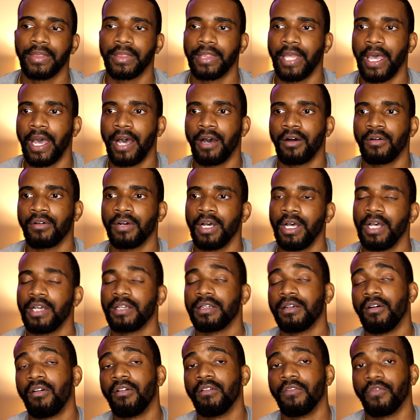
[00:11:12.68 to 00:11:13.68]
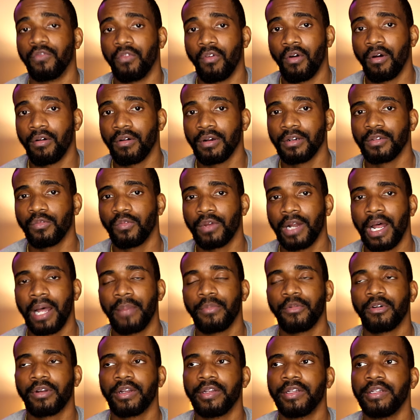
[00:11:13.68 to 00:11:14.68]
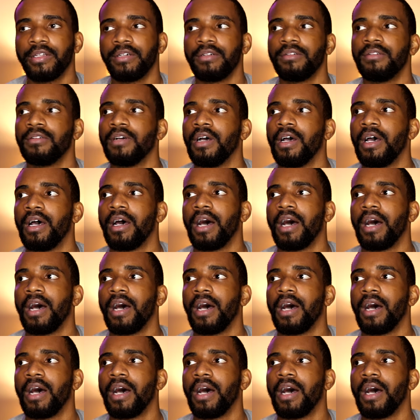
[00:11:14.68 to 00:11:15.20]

Now going forward, what I'm gonna do,